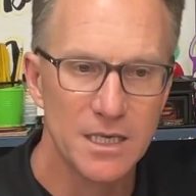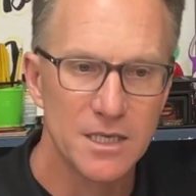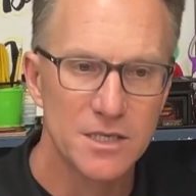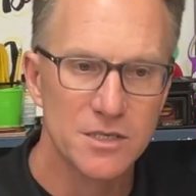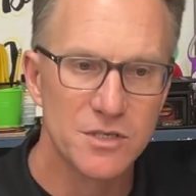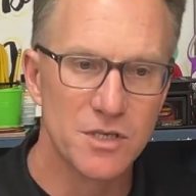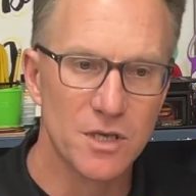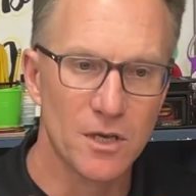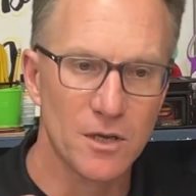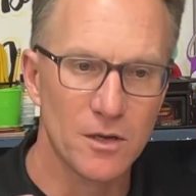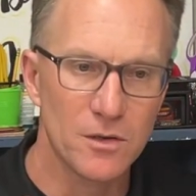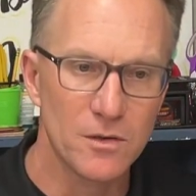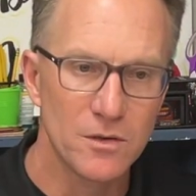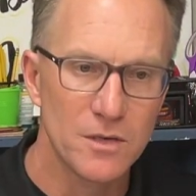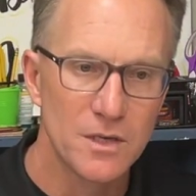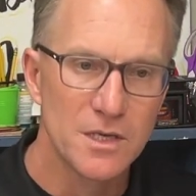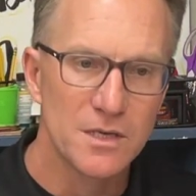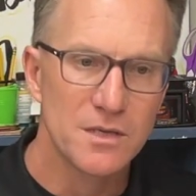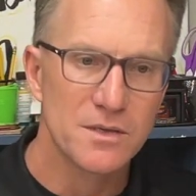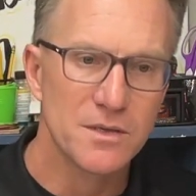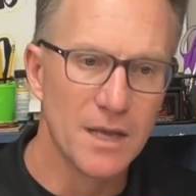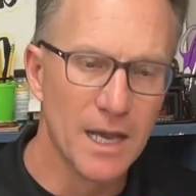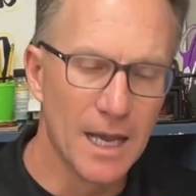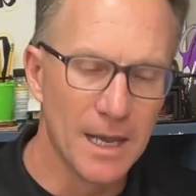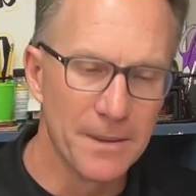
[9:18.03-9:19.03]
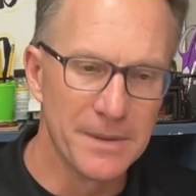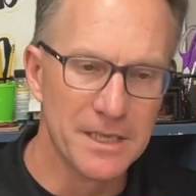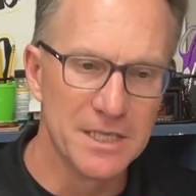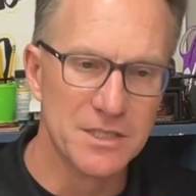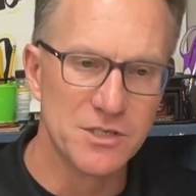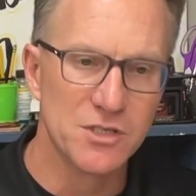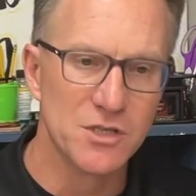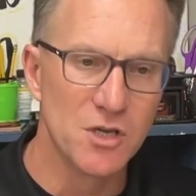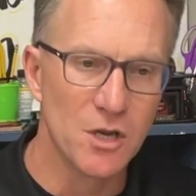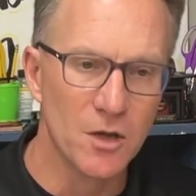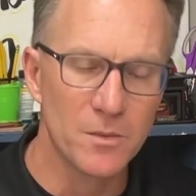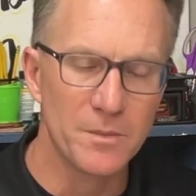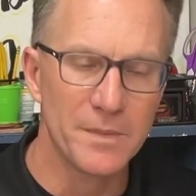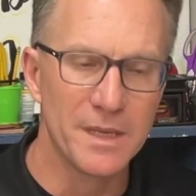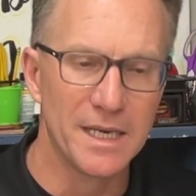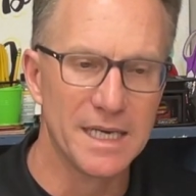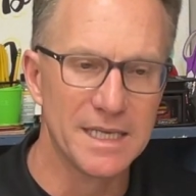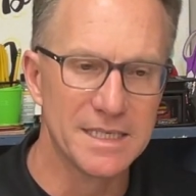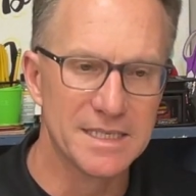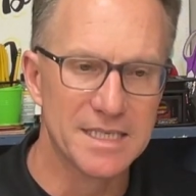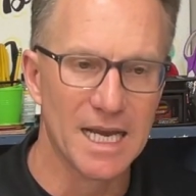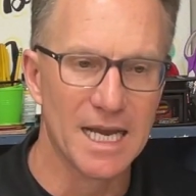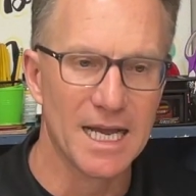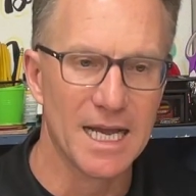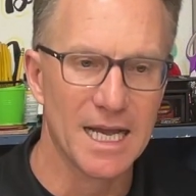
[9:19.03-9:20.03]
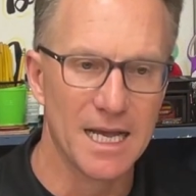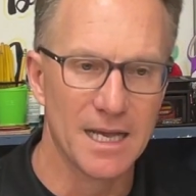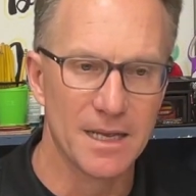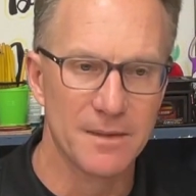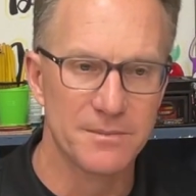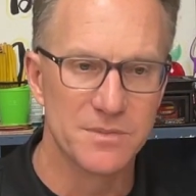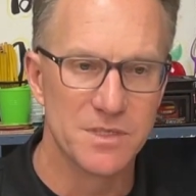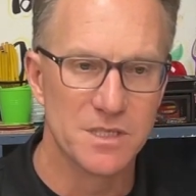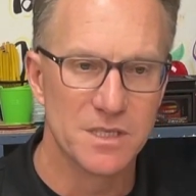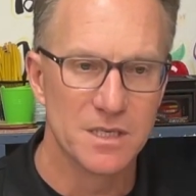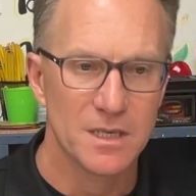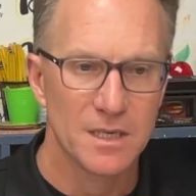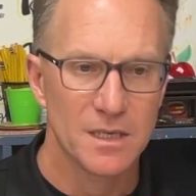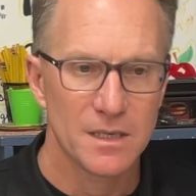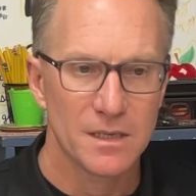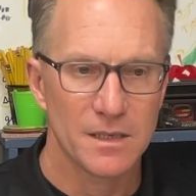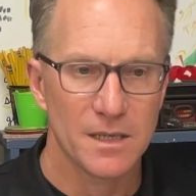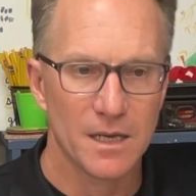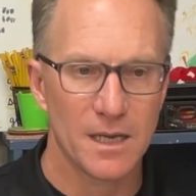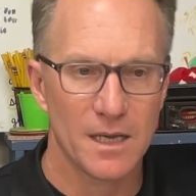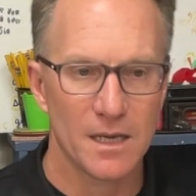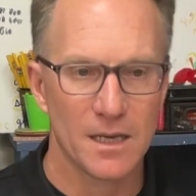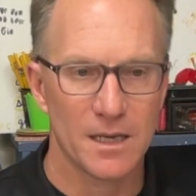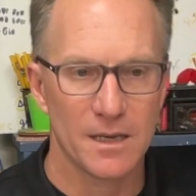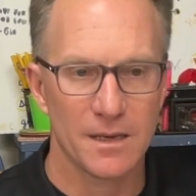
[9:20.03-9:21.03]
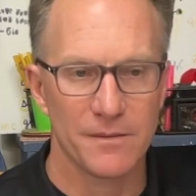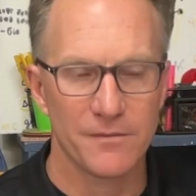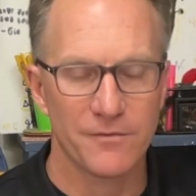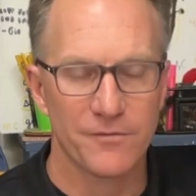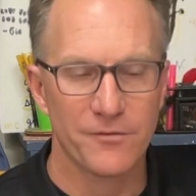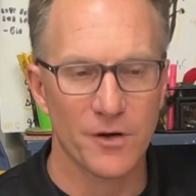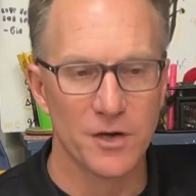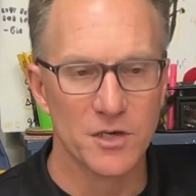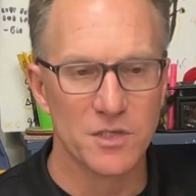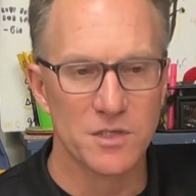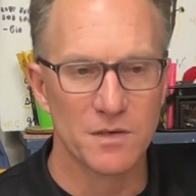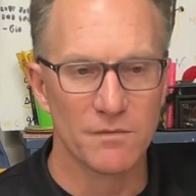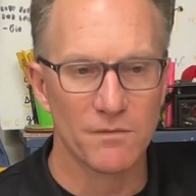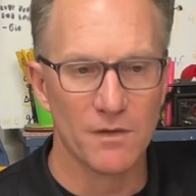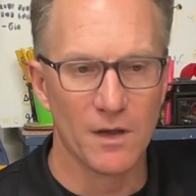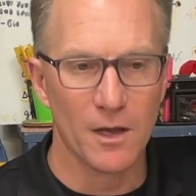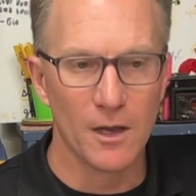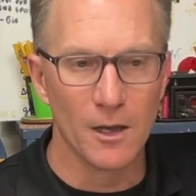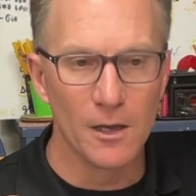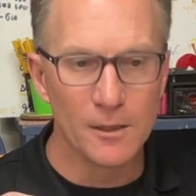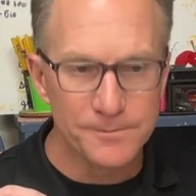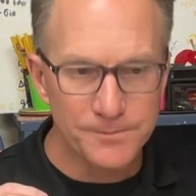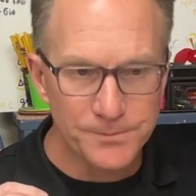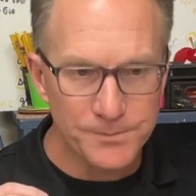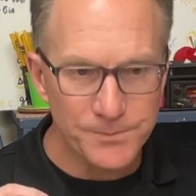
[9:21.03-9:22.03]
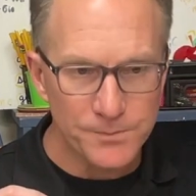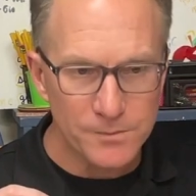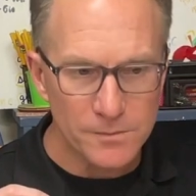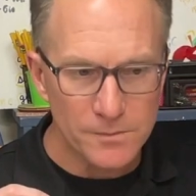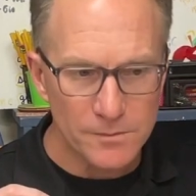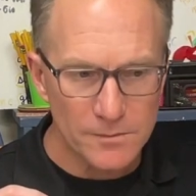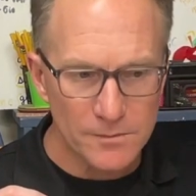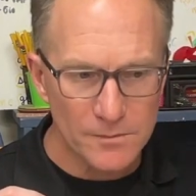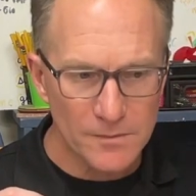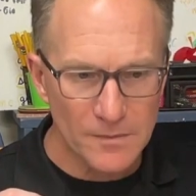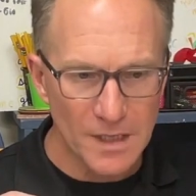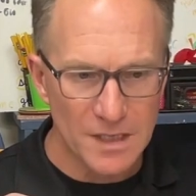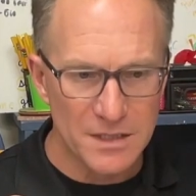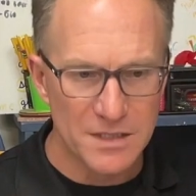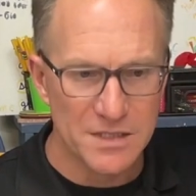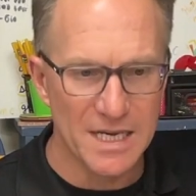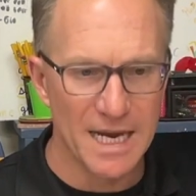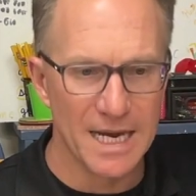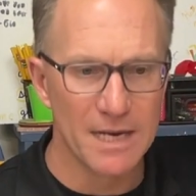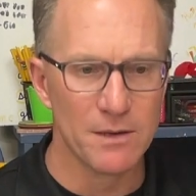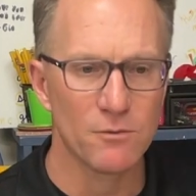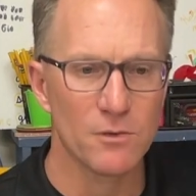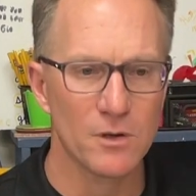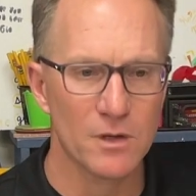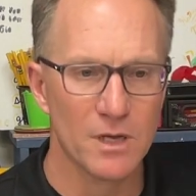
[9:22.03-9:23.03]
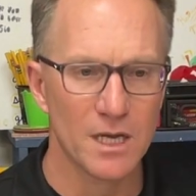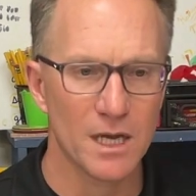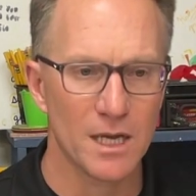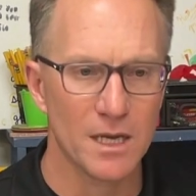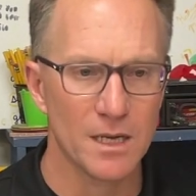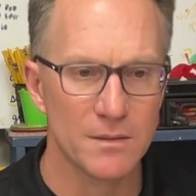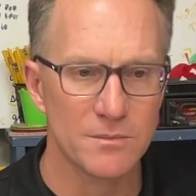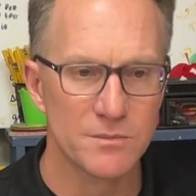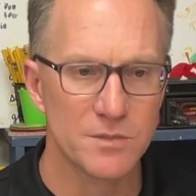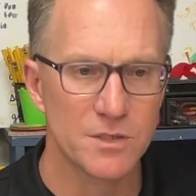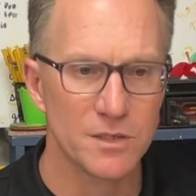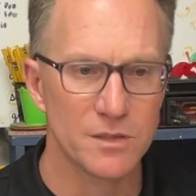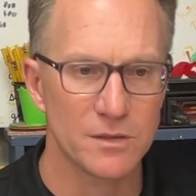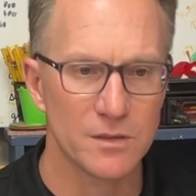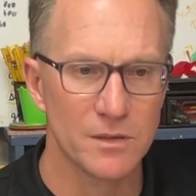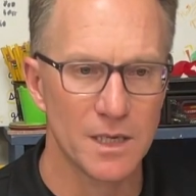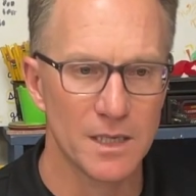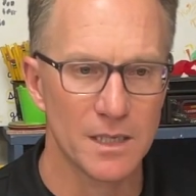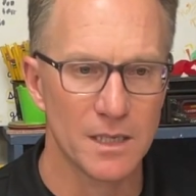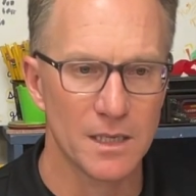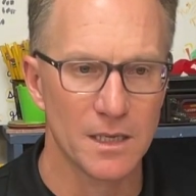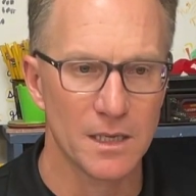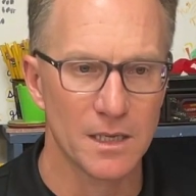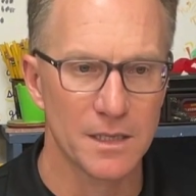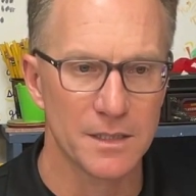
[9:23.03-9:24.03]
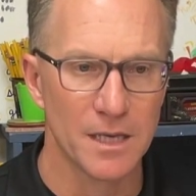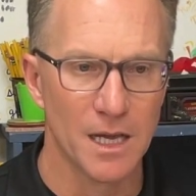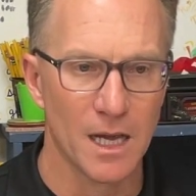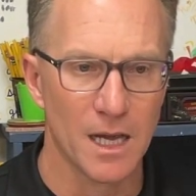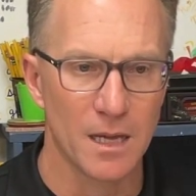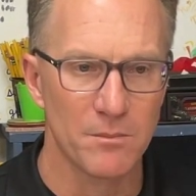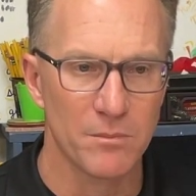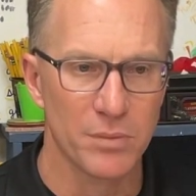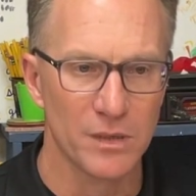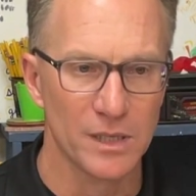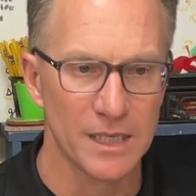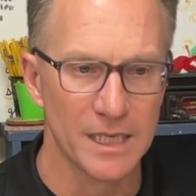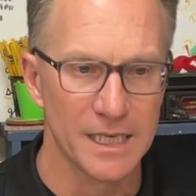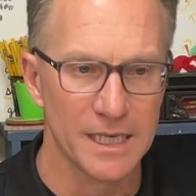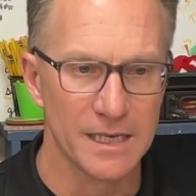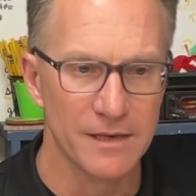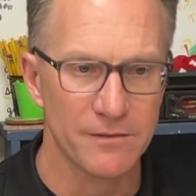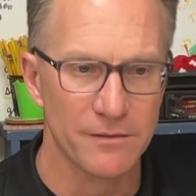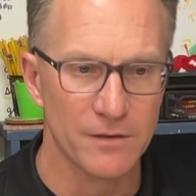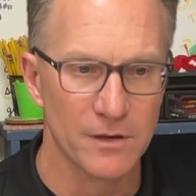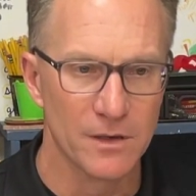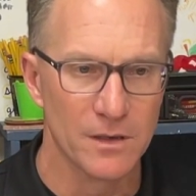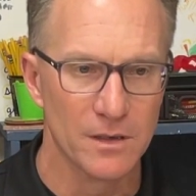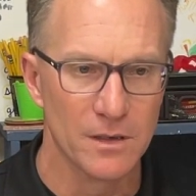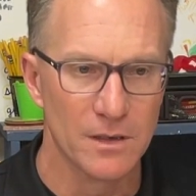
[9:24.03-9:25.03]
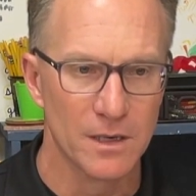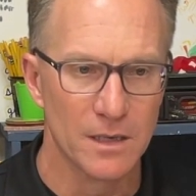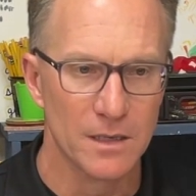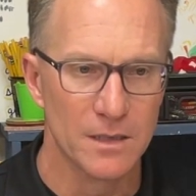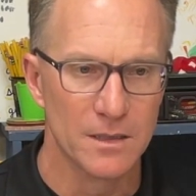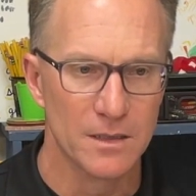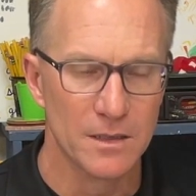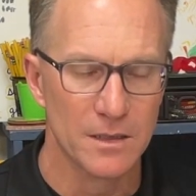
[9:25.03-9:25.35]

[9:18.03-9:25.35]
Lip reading: So, I mean, so many times, first of all, Satan will come to a non-believer.